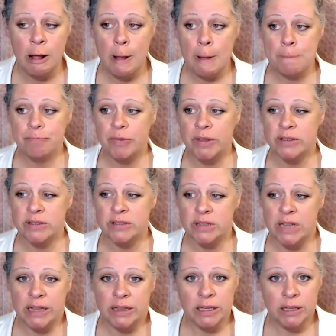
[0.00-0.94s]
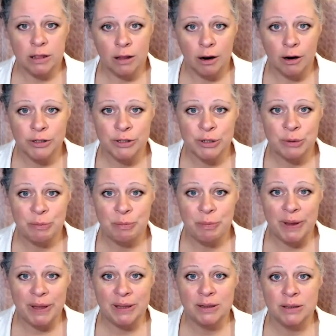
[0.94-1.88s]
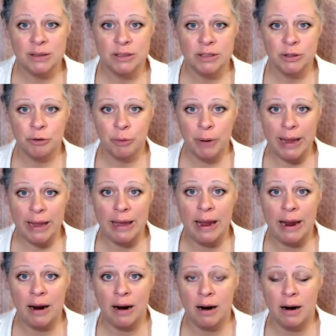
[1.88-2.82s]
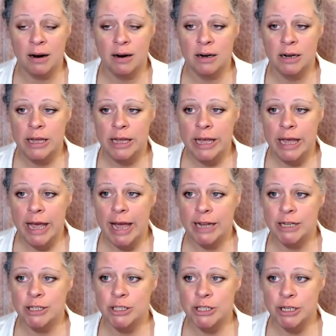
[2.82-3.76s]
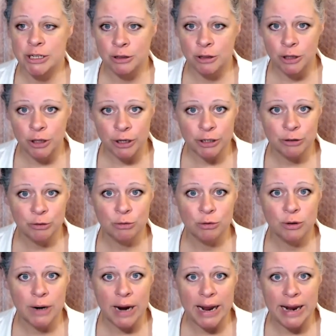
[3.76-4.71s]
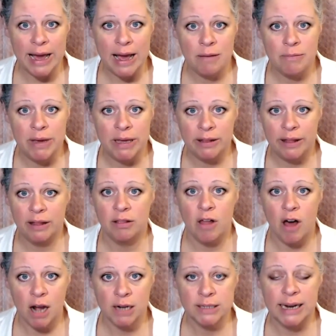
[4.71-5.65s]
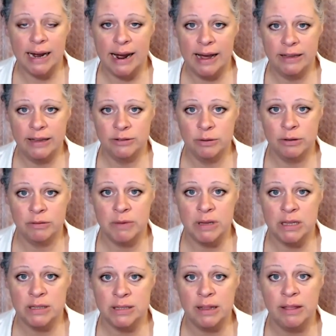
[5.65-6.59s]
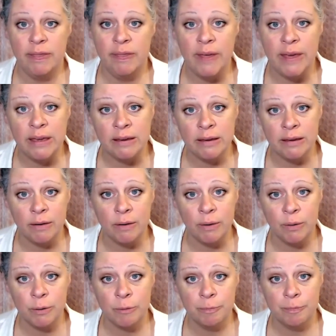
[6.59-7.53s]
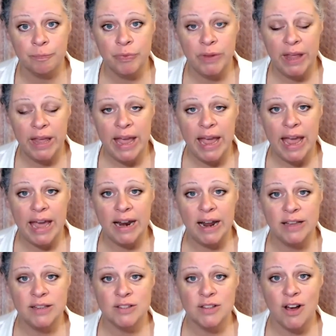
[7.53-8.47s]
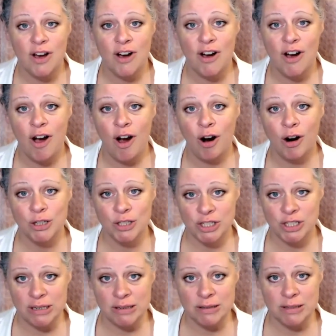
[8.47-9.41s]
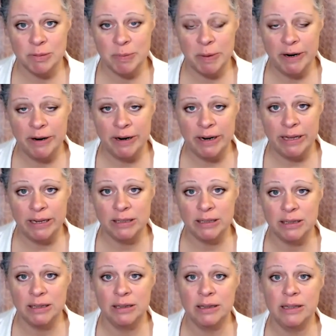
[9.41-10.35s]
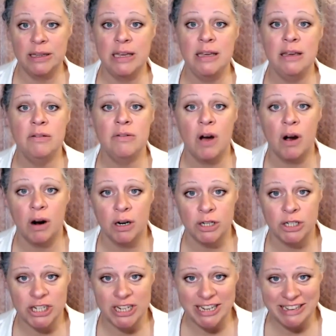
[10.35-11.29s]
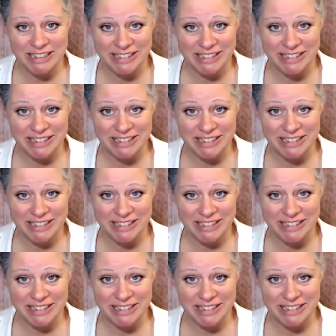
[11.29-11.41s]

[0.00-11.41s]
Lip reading: a slightly larger build, gray hair. And she looked right at me, like locked eyes with me, and said, thank you. And I saw Archie's spirit leave Archie's